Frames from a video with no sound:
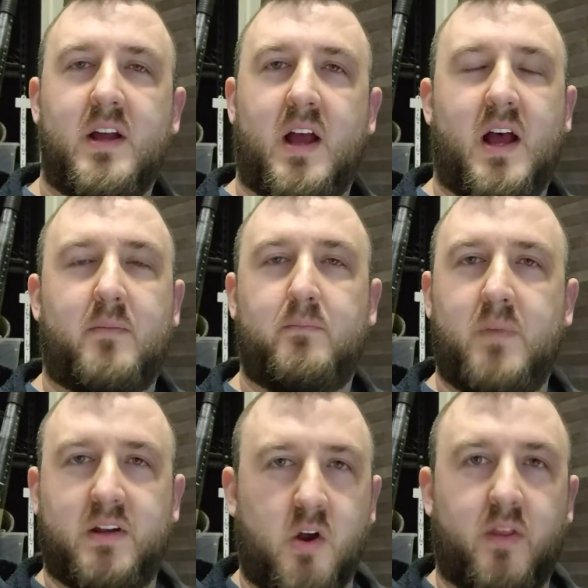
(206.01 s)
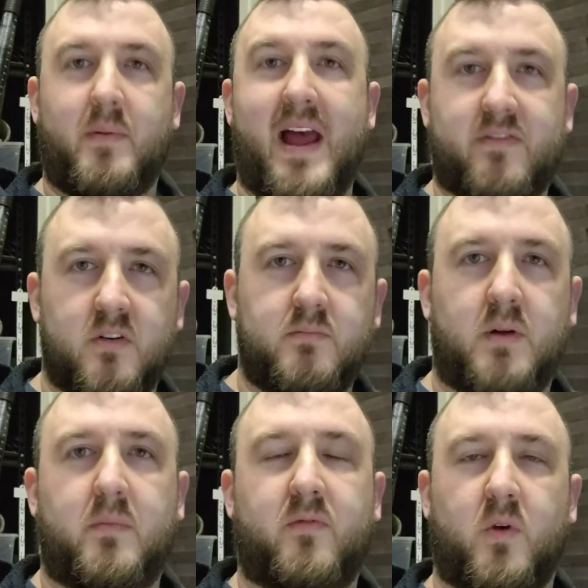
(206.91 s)
Uh, go to the bathroom,
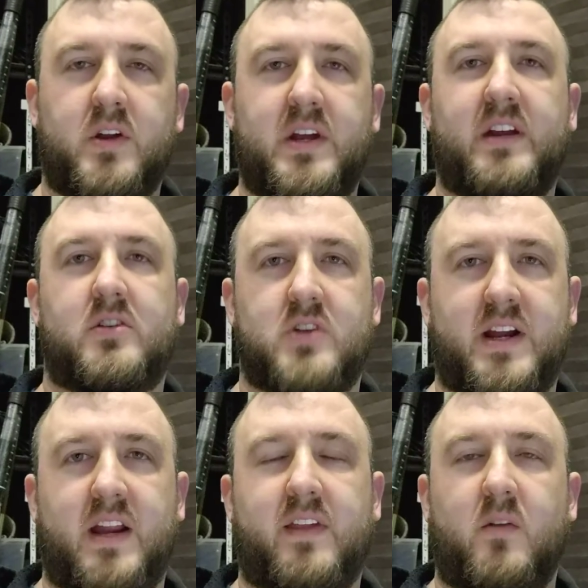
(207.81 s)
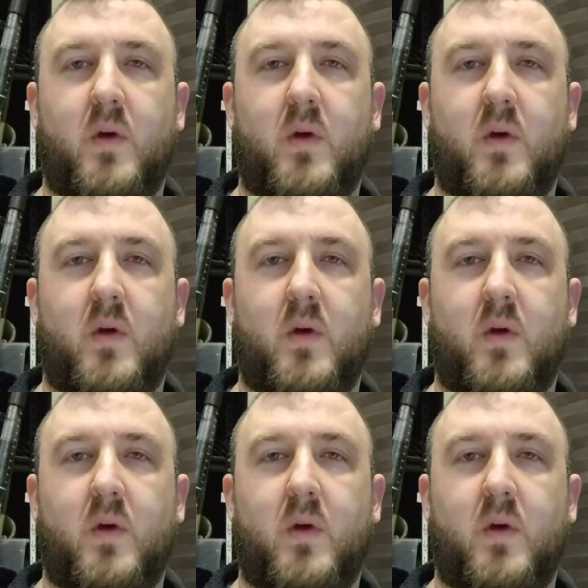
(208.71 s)
but before you eat or drink anything,